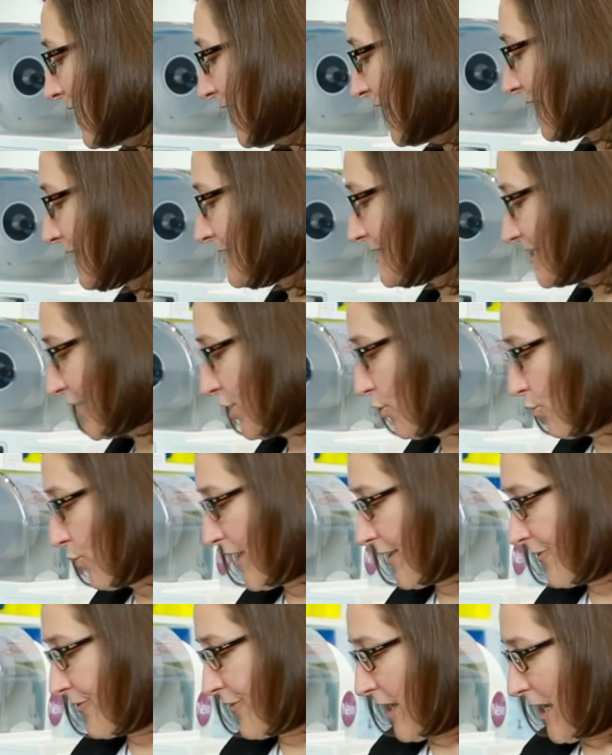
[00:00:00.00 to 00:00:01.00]
It can deal
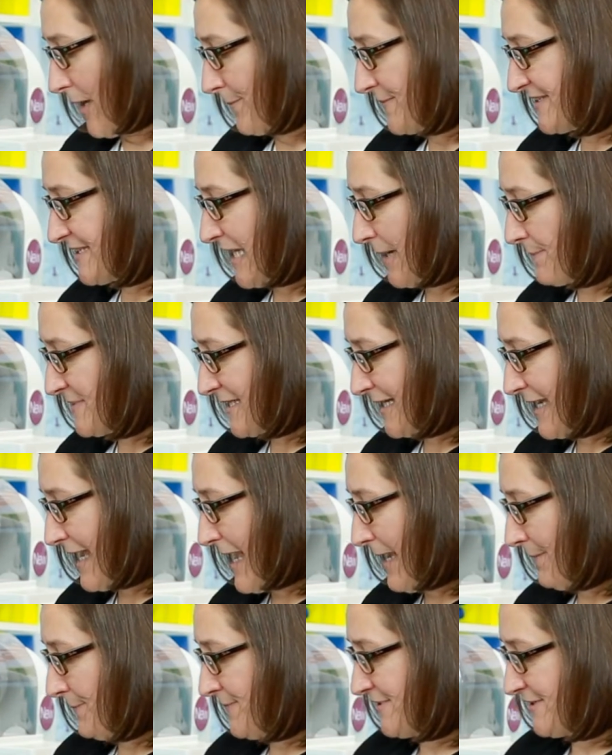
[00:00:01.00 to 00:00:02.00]
with um, septa
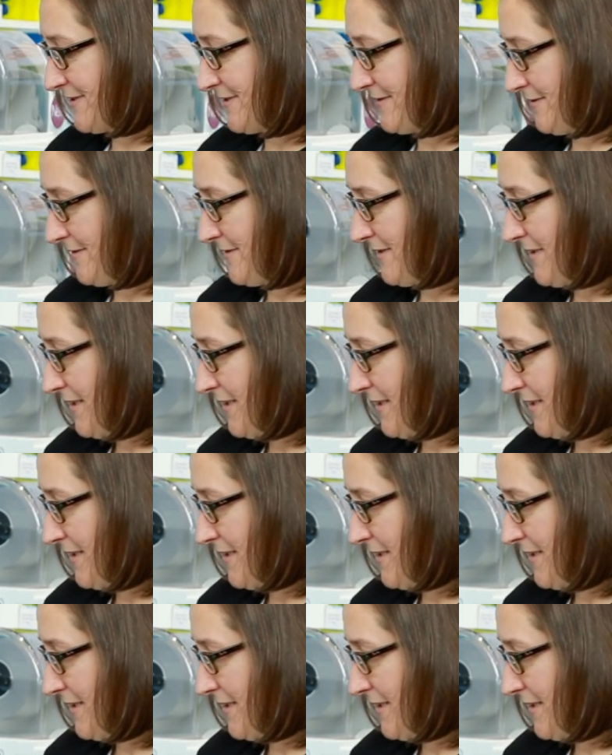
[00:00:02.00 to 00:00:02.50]
caps,